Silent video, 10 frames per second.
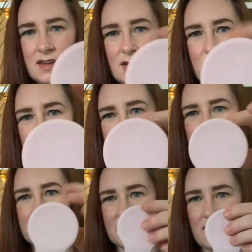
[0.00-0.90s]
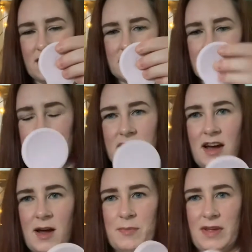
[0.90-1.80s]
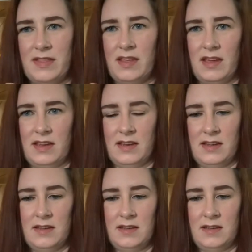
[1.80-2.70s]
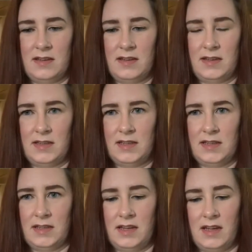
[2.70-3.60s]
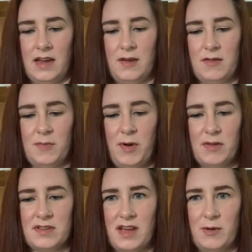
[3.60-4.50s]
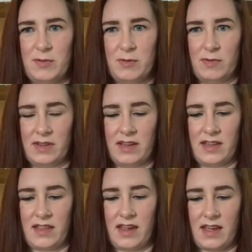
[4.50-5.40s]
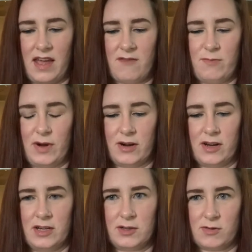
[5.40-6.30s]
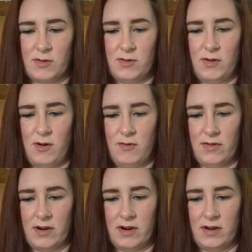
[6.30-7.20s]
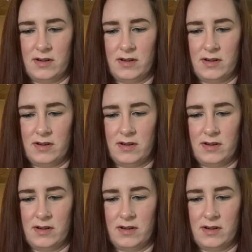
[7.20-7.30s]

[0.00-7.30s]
you just stick it onto the top, and then it's supposed to help you really like have better control over